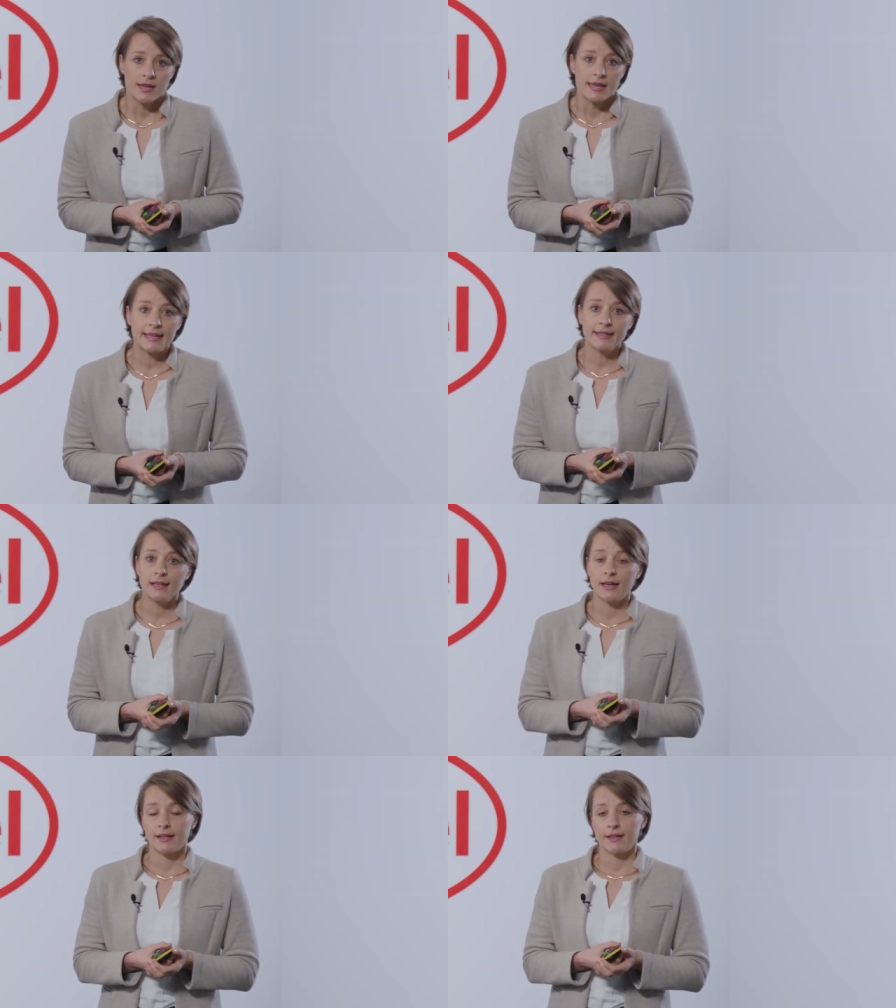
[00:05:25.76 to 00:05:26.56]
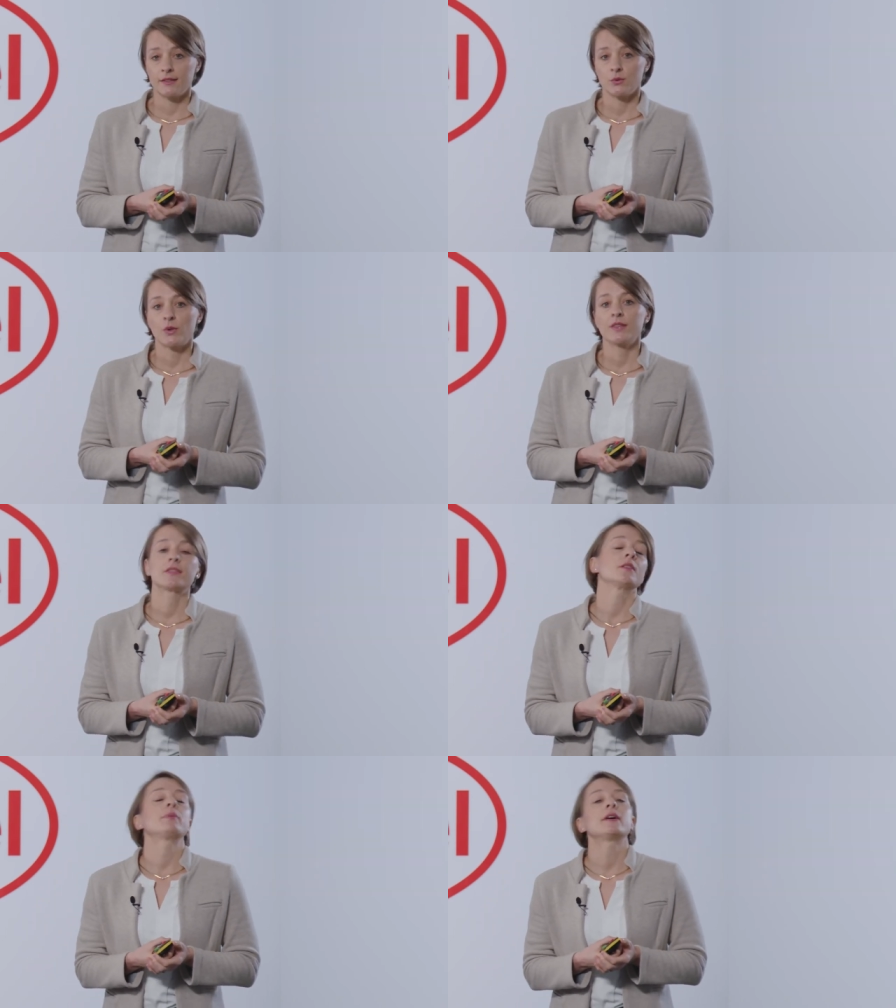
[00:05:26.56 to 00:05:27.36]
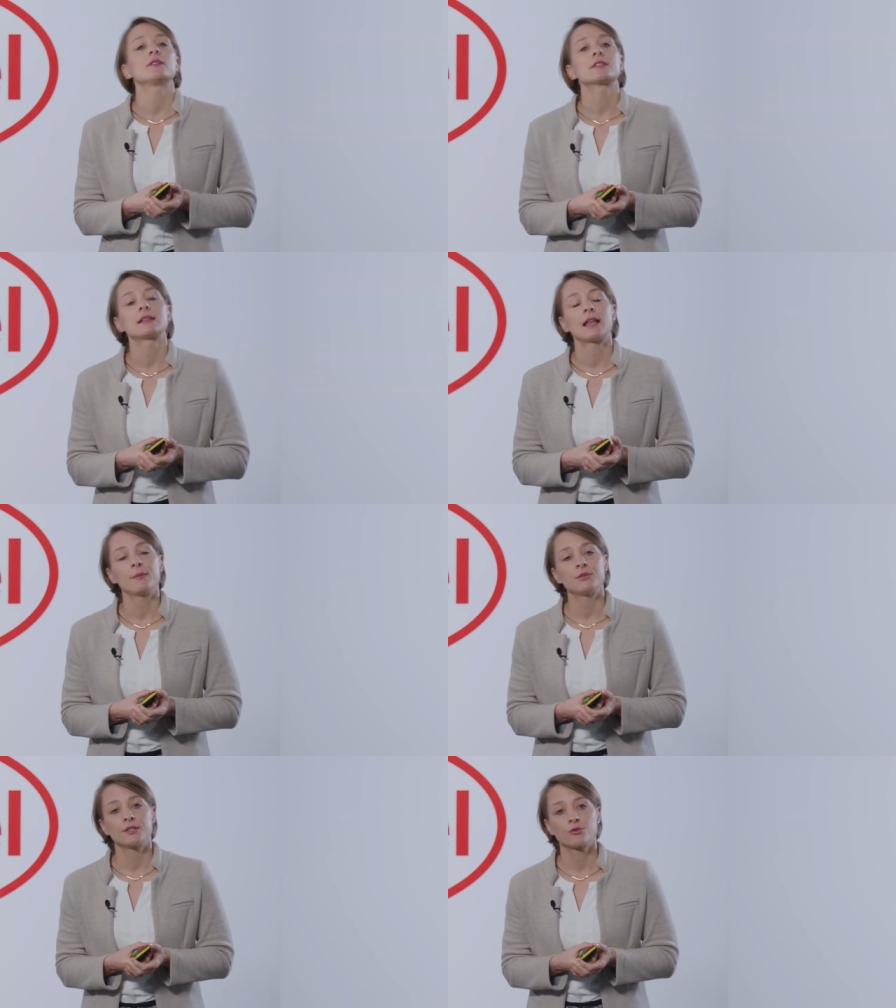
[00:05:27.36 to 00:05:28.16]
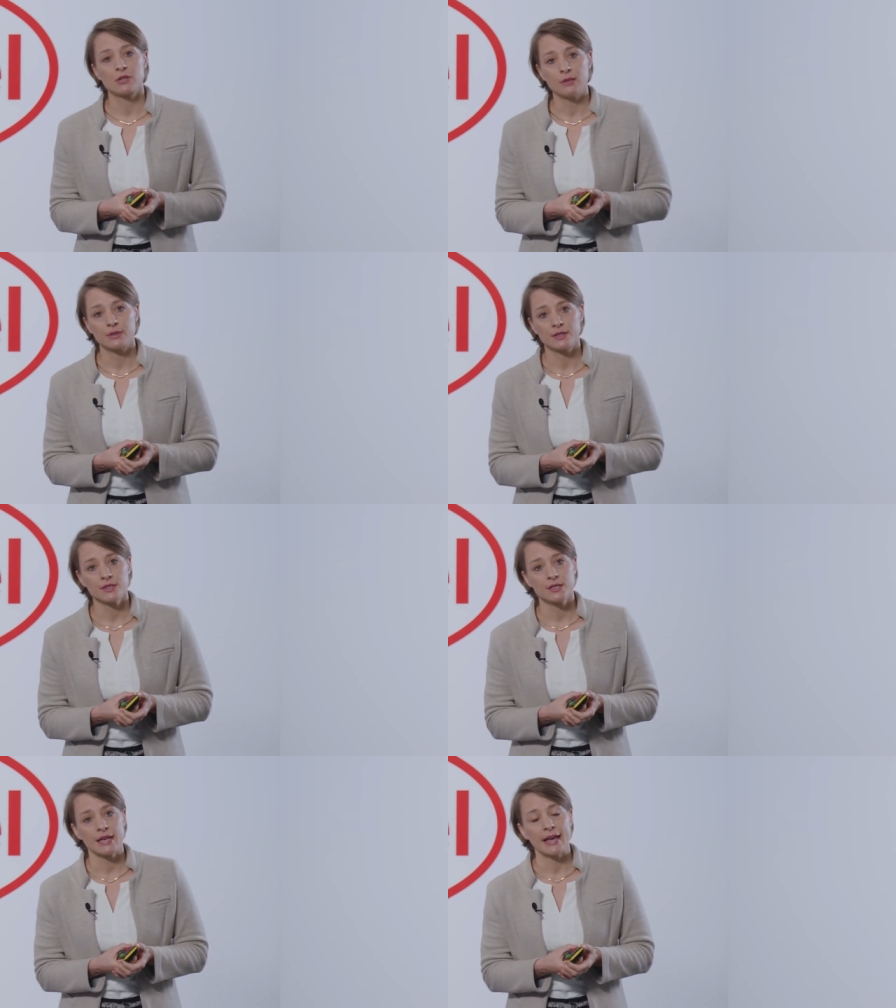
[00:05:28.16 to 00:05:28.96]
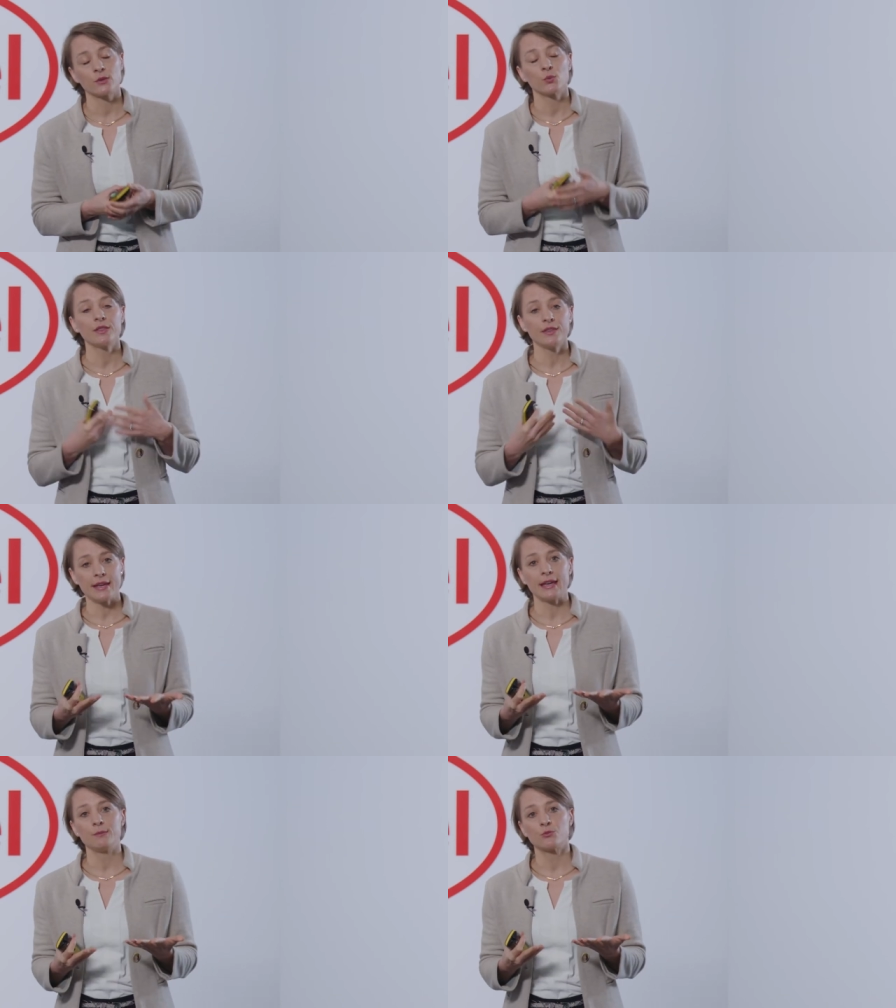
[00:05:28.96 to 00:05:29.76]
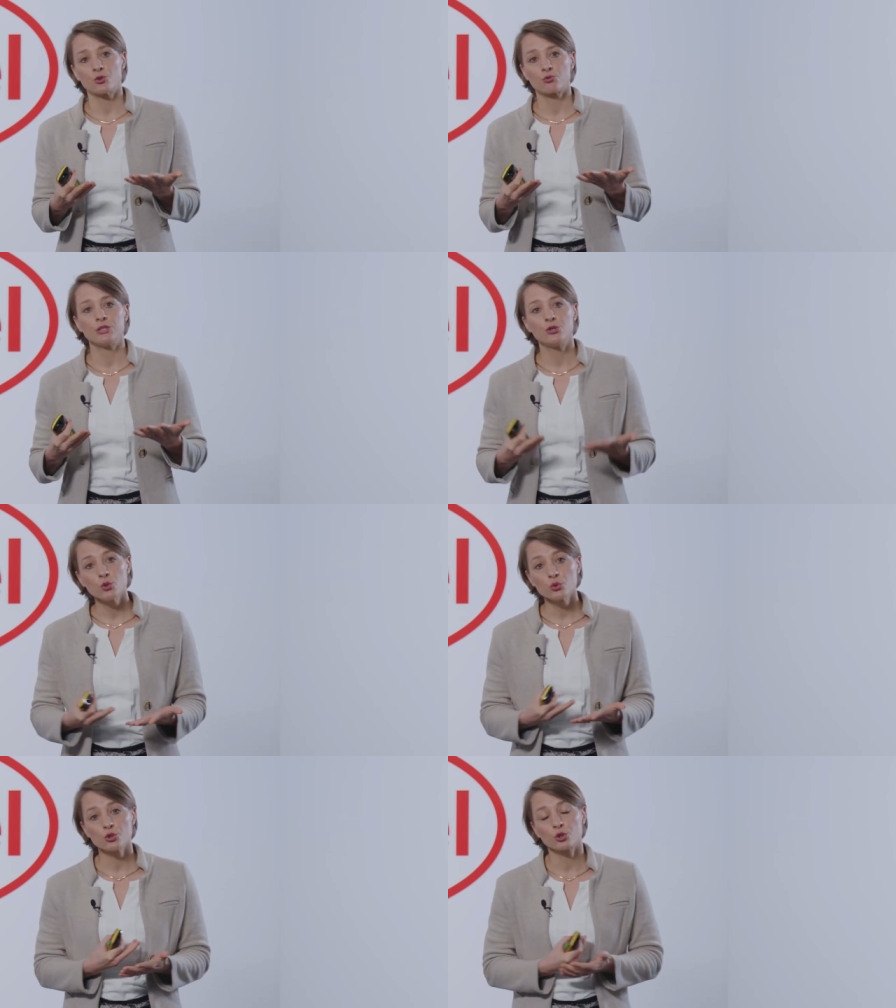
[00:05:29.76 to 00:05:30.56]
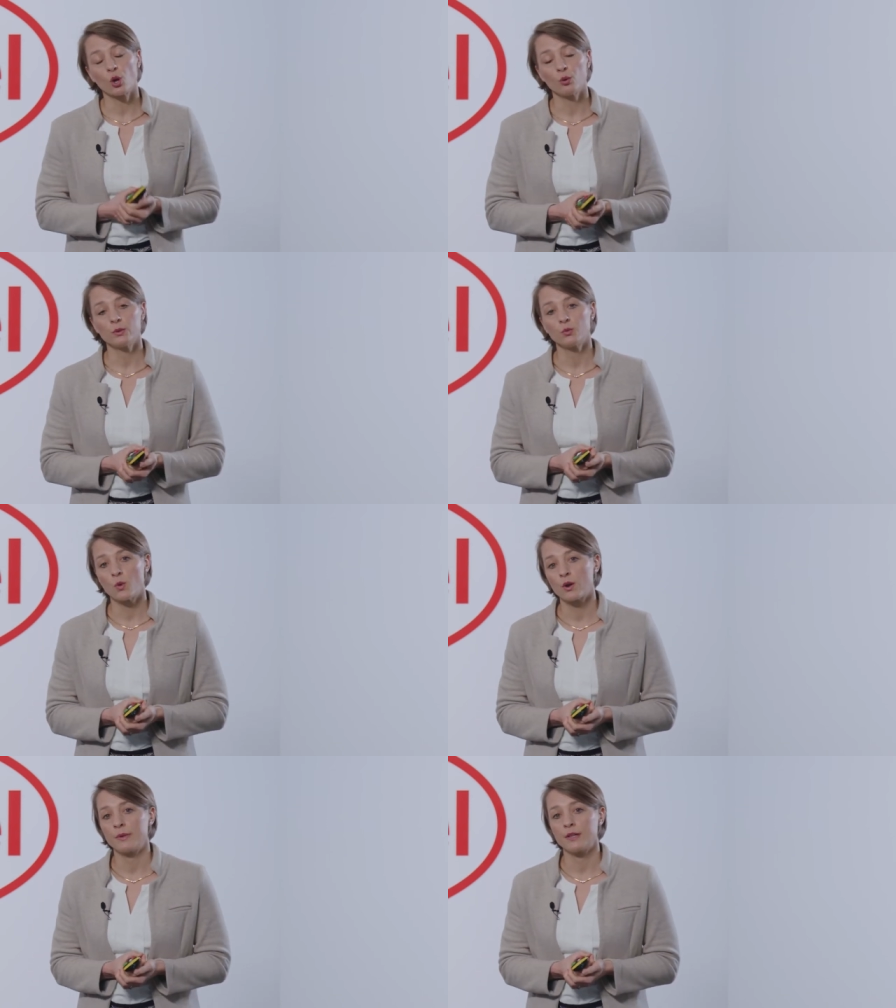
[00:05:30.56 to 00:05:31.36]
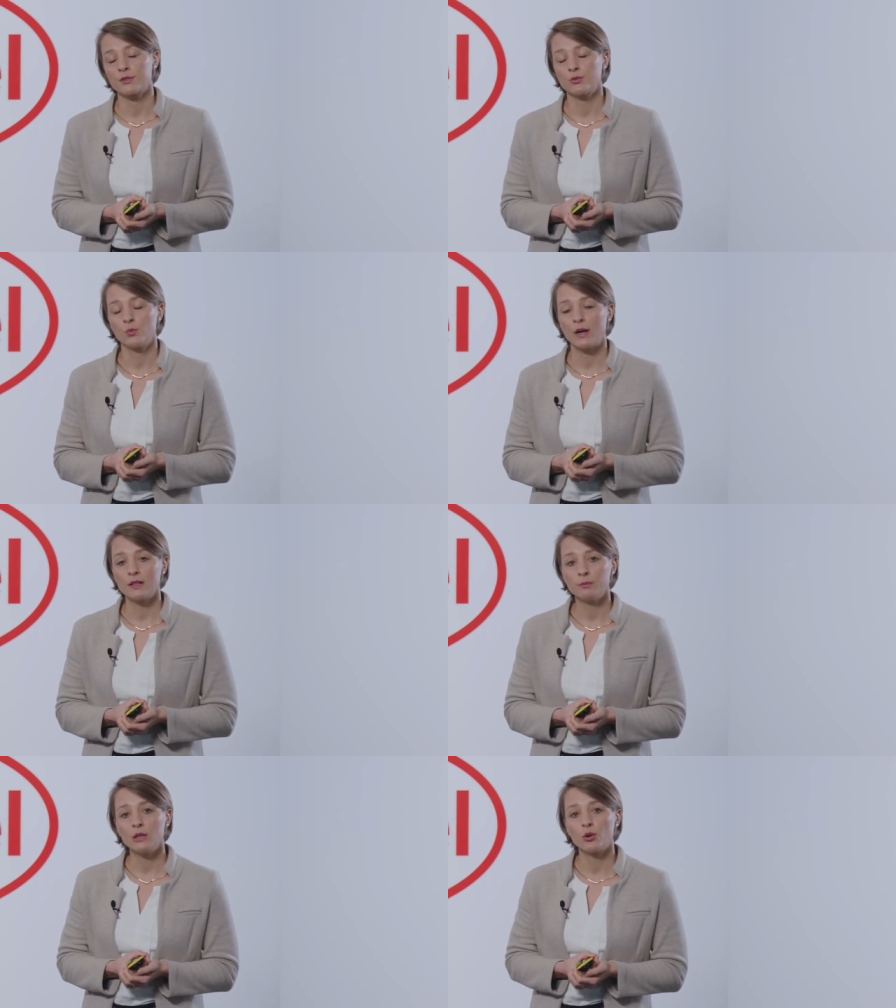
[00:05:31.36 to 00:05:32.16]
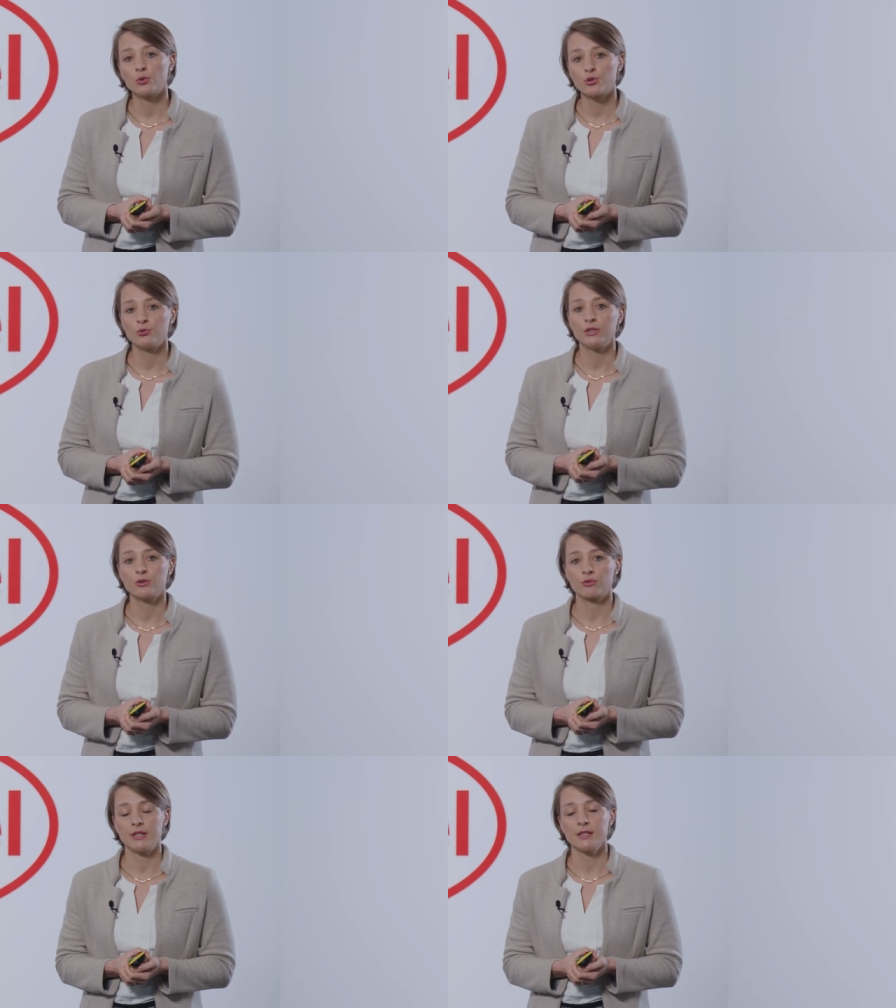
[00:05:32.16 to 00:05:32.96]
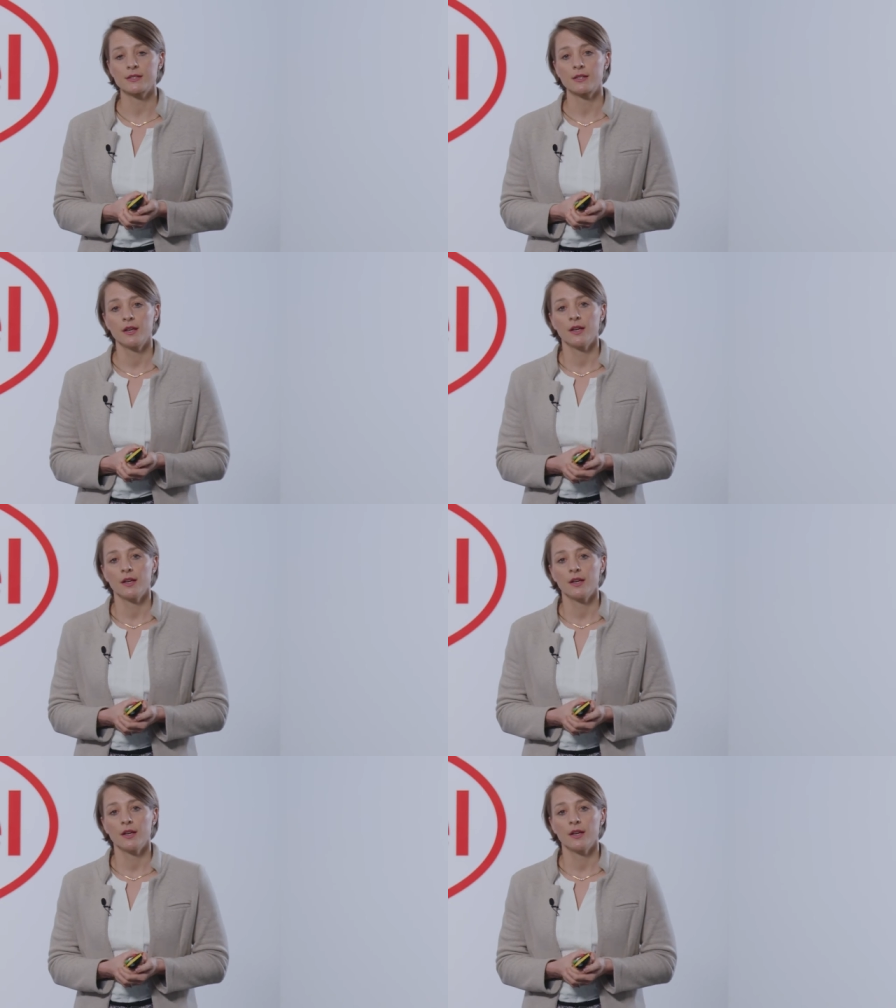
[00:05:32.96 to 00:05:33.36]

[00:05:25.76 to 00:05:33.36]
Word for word: In line with the Paris Climate Agreement and with the aim to reduce global warming to well below 2 degrees,